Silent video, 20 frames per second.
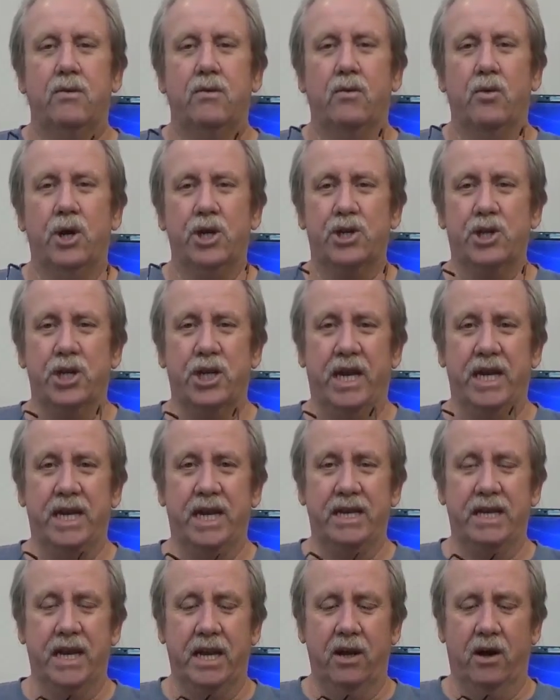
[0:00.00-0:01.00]
wishing he
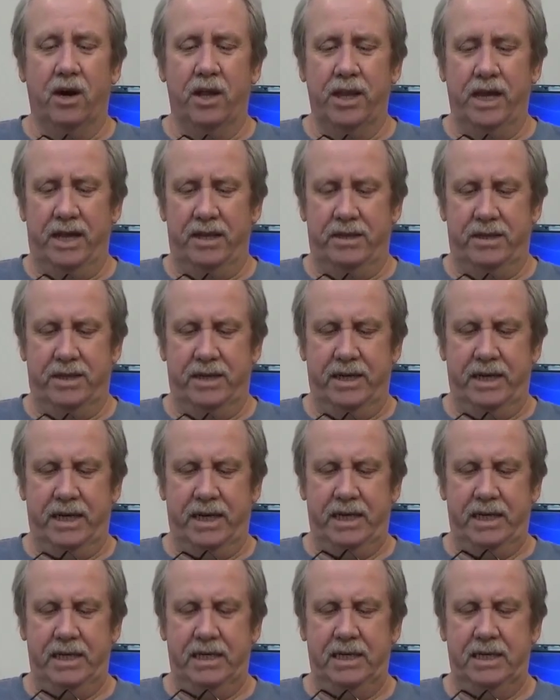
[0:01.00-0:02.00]
could get on that
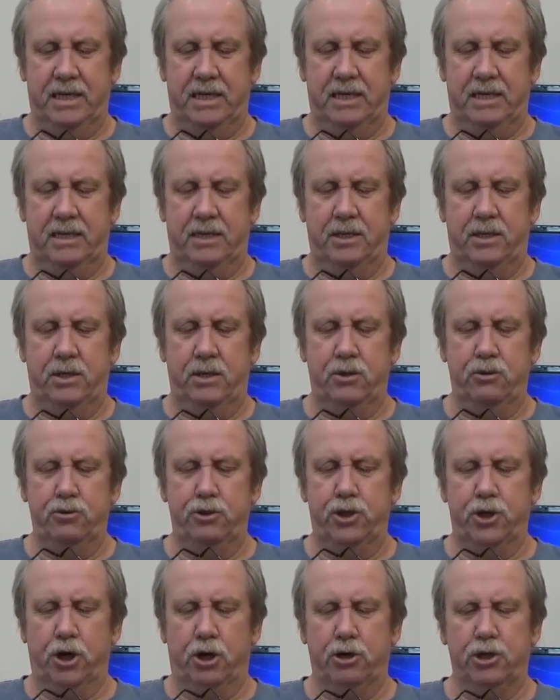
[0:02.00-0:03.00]
uh, New
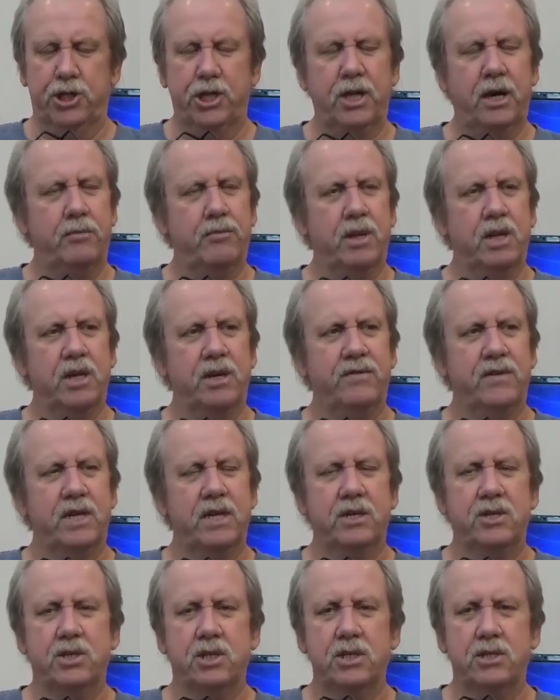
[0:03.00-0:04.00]
Jersey, I believe it
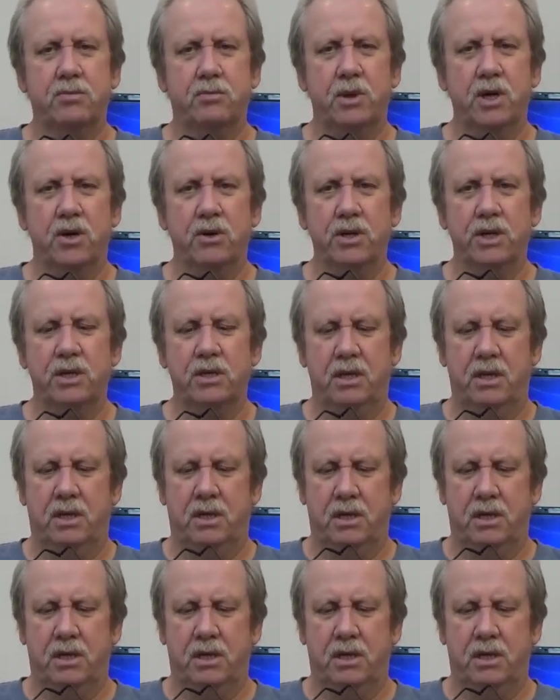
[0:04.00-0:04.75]
is, he's building.